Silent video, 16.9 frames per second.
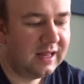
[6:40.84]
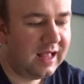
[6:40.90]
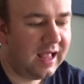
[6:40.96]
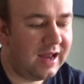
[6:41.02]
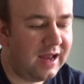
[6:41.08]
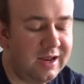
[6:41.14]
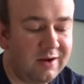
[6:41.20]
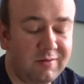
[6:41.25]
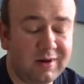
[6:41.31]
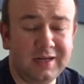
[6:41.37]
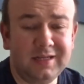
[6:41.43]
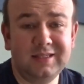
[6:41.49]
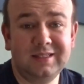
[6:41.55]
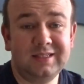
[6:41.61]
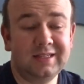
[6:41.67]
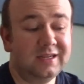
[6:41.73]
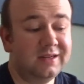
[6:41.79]
Anyway,
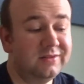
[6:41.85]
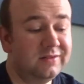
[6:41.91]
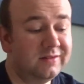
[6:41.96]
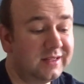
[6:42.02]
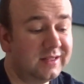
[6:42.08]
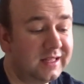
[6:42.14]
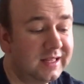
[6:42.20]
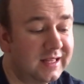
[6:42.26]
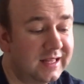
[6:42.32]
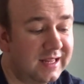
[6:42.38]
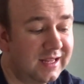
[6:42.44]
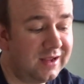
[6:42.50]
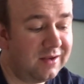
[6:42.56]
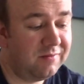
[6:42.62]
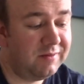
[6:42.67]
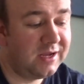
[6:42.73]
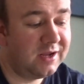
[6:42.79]
so
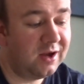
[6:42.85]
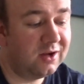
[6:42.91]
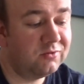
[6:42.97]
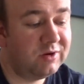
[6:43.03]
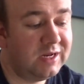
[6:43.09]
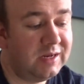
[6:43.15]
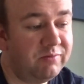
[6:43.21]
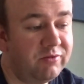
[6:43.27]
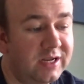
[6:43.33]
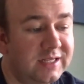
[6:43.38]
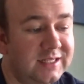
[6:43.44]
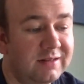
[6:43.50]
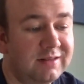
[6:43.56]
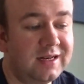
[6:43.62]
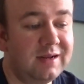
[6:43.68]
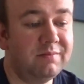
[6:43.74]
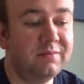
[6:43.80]
we can't really break
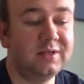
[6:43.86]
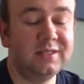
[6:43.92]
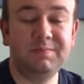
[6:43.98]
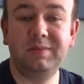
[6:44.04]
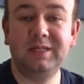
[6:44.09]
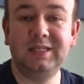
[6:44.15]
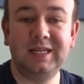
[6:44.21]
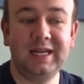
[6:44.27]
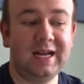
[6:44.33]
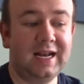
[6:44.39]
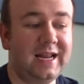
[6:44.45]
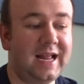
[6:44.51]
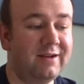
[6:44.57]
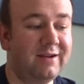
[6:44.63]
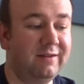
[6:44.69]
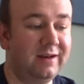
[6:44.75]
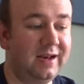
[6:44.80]
down the numbers
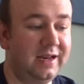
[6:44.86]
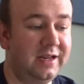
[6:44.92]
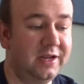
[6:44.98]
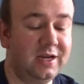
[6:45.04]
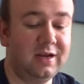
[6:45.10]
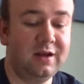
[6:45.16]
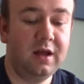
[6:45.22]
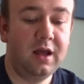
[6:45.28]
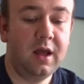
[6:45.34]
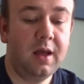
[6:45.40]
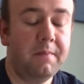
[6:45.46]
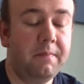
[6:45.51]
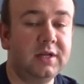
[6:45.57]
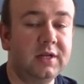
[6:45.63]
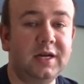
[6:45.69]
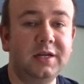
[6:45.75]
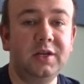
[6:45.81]
particularly accurately here,
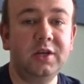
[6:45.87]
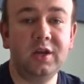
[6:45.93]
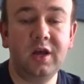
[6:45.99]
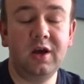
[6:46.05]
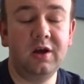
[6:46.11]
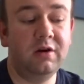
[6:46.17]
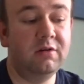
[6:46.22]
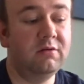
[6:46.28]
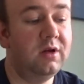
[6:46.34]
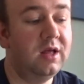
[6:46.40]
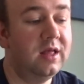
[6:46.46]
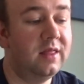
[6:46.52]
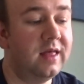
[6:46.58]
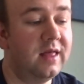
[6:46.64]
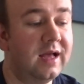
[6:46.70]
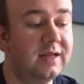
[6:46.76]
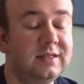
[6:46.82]
but I know
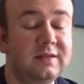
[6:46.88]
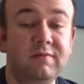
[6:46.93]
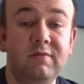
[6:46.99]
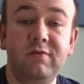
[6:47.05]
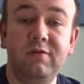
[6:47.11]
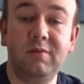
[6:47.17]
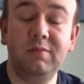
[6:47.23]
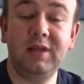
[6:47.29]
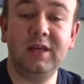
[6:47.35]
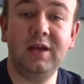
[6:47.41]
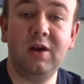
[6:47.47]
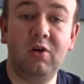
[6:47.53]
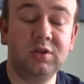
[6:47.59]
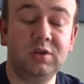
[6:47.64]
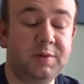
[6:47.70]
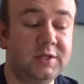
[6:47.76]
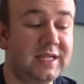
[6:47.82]
that from the
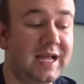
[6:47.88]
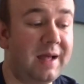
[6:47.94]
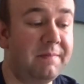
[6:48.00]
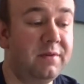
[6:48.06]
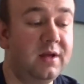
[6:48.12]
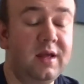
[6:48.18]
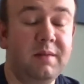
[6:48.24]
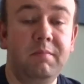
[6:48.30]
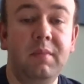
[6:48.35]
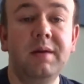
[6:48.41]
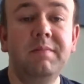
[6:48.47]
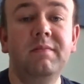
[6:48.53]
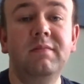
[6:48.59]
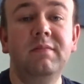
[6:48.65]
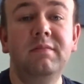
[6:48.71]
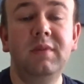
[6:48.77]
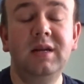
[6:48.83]
Octopus app,
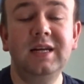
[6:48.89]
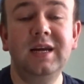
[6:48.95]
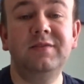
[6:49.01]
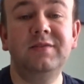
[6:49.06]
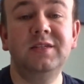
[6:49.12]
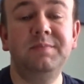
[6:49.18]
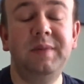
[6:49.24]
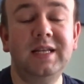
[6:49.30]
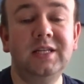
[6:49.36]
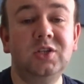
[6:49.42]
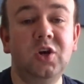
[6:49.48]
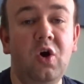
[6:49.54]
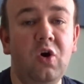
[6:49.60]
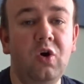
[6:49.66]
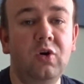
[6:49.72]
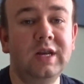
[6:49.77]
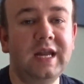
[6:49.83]
my money I've
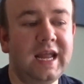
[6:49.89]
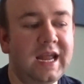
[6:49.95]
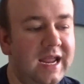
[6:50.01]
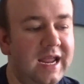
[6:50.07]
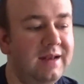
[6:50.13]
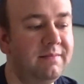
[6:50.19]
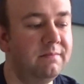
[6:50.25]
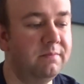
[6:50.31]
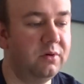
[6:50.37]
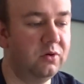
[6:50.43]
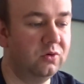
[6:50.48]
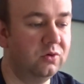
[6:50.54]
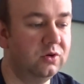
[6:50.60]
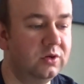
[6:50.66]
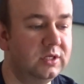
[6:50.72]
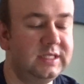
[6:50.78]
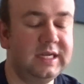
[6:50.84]
spent on
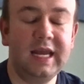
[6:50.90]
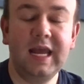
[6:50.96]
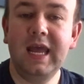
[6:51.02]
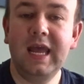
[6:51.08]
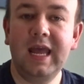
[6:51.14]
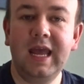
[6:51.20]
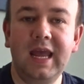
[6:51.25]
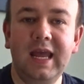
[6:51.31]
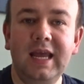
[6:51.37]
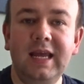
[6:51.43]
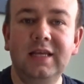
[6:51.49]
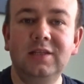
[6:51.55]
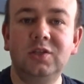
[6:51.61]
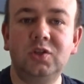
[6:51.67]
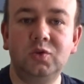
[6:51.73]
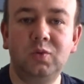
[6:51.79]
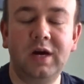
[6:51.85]
import
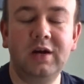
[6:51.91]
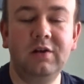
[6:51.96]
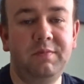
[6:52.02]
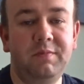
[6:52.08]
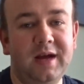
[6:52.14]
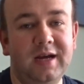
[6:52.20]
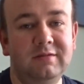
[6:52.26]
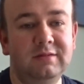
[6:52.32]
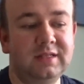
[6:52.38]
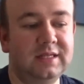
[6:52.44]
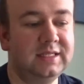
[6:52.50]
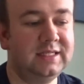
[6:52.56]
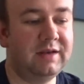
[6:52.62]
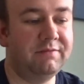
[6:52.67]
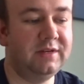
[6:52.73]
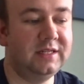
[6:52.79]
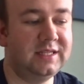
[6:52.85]
is
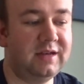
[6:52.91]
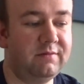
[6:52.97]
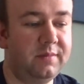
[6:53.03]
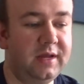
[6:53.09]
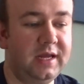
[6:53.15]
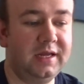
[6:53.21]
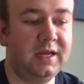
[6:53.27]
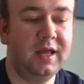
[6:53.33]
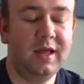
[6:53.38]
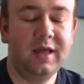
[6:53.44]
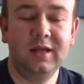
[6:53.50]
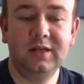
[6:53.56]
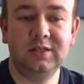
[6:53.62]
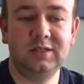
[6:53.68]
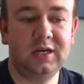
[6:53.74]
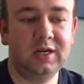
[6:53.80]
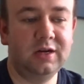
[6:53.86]
£12.77.
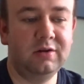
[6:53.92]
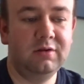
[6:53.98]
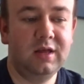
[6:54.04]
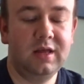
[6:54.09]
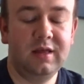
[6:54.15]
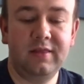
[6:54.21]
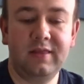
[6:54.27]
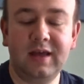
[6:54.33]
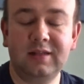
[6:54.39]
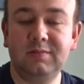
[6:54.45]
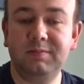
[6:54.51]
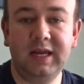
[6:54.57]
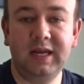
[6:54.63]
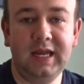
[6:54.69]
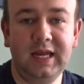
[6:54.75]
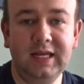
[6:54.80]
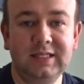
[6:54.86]
So that's
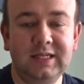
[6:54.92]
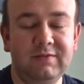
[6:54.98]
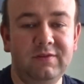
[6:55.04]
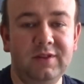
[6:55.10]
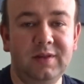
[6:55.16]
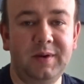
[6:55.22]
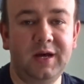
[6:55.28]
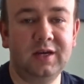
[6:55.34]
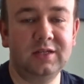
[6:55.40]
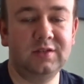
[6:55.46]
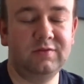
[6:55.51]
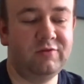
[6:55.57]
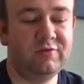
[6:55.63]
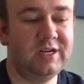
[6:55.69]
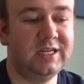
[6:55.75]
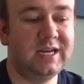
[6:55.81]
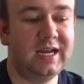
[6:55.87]
my heating for the past
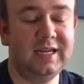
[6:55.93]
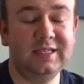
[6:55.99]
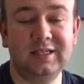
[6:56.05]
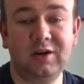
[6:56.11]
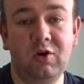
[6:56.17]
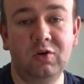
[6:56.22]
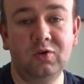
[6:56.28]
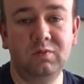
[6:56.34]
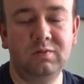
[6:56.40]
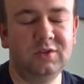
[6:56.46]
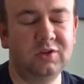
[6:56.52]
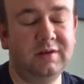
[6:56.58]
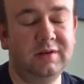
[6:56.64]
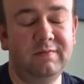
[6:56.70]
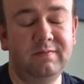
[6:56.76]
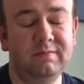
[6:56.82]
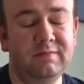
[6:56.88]
3 days and
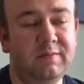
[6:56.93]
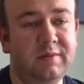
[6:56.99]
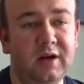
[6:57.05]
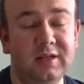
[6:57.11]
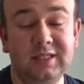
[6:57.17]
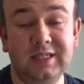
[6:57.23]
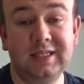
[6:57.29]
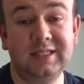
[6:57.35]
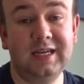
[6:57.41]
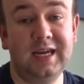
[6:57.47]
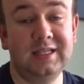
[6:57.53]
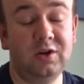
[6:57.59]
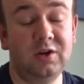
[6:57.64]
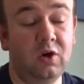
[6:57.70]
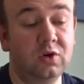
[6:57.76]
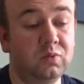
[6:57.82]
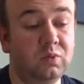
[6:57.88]
past 6
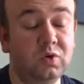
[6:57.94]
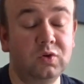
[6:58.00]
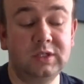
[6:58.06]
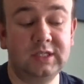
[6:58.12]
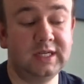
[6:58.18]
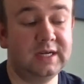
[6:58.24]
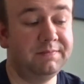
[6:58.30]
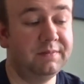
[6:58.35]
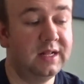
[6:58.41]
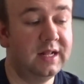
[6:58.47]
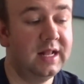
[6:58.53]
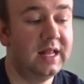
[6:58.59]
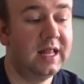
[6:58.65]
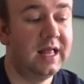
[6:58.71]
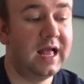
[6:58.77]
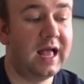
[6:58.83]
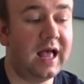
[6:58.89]
days in hot water,
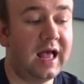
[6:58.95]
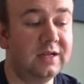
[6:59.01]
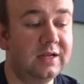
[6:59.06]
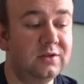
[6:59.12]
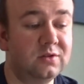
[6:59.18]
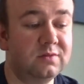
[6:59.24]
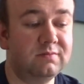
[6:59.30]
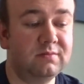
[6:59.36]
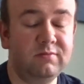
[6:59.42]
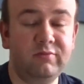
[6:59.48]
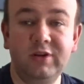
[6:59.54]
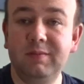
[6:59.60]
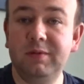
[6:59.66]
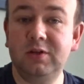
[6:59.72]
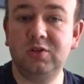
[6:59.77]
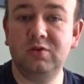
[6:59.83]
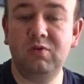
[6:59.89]
and
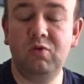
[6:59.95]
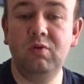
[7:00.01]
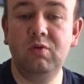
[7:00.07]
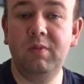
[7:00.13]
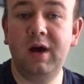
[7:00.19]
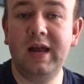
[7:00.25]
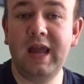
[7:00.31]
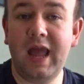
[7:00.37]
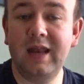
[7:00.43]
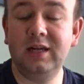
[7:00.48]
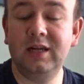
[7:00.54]
pretty much all my